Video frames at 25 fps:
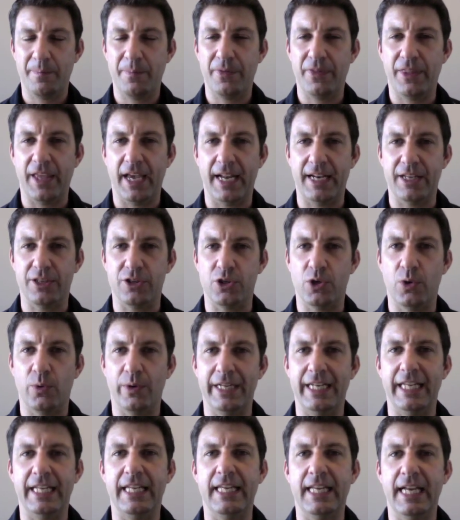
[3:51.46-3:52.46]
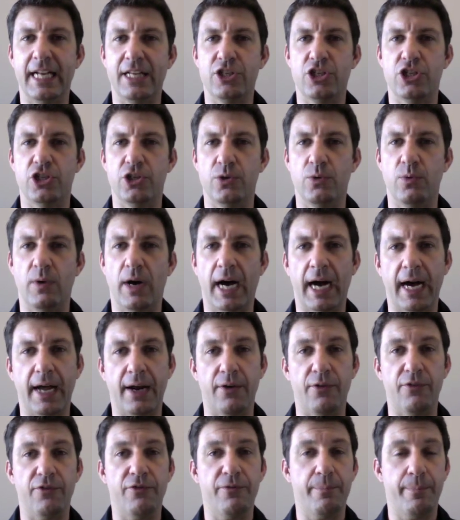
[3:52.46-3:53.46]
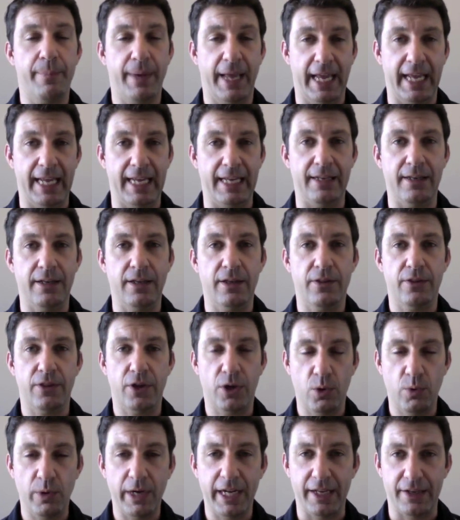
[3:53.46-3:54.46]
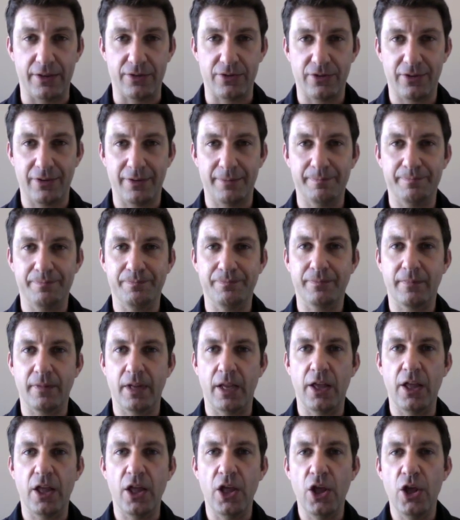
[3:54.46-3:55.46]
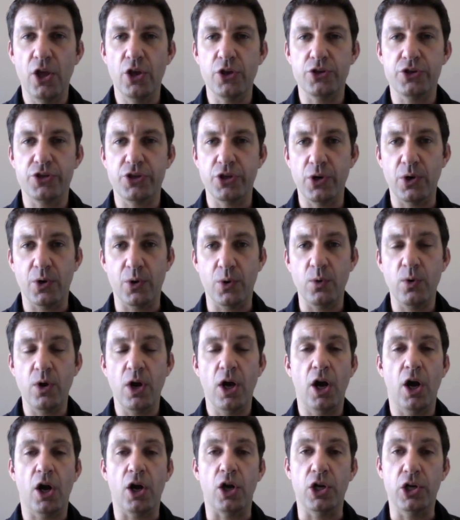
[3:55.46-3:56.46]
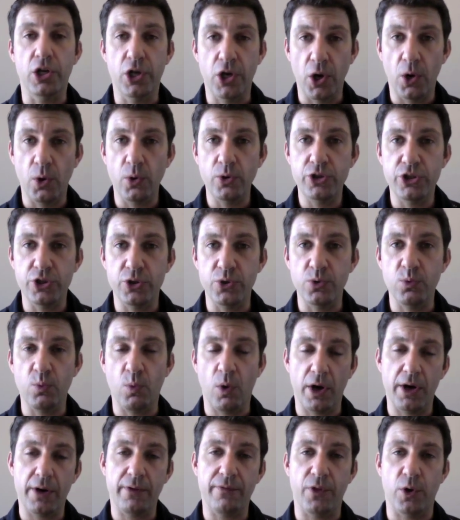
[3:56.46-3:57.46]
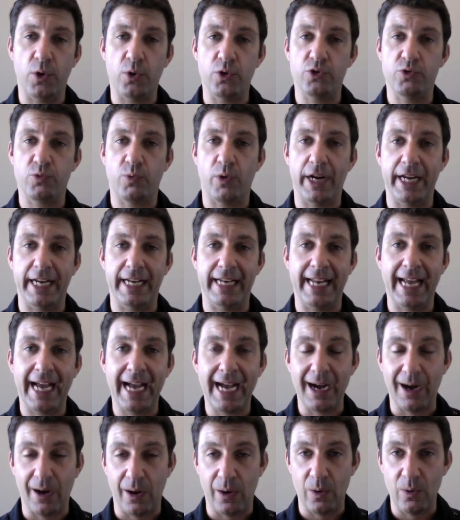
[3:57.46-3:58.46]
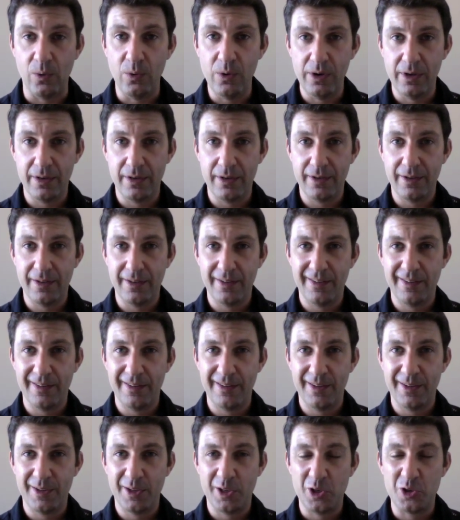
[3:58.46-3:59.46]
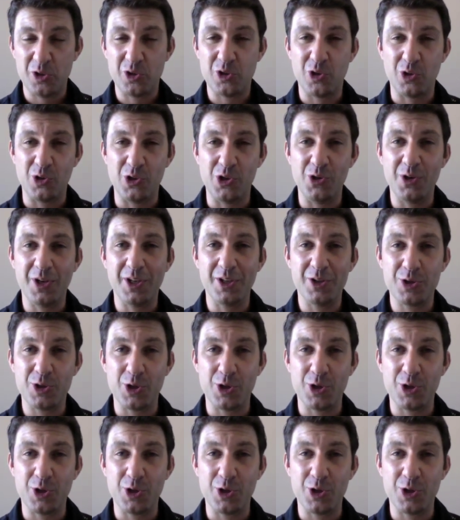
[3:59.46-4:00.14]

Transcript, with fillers: that is going to get you out of pain the quickest. So go do one of those right now so you can